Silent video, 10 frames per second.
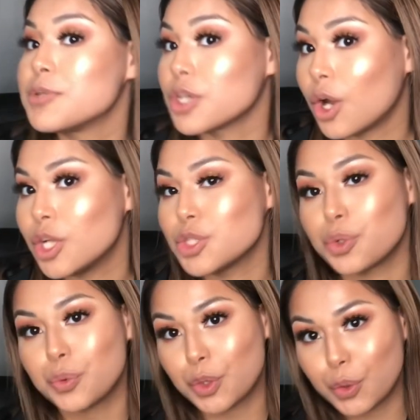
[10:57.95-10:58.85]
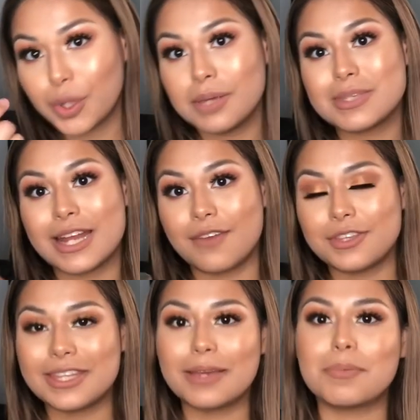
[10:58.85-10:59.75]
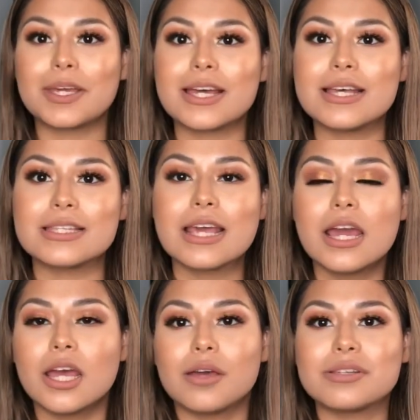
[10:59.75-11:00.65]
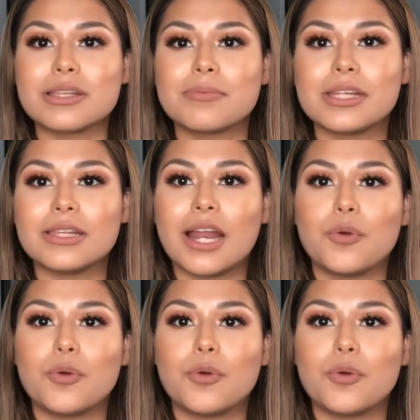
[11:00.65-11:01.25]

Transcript: to contour with creams and everything, because it was something that I